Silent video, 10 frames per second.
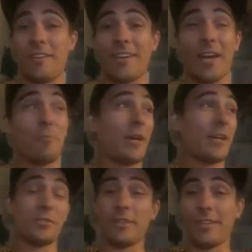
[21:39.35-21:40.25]
Like I'm
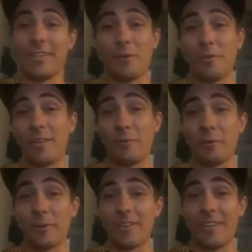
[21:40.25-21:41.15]
actually going into
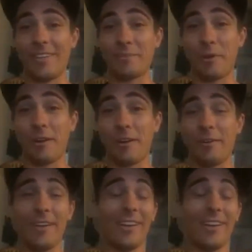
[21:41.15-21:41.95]
work late tomorrow.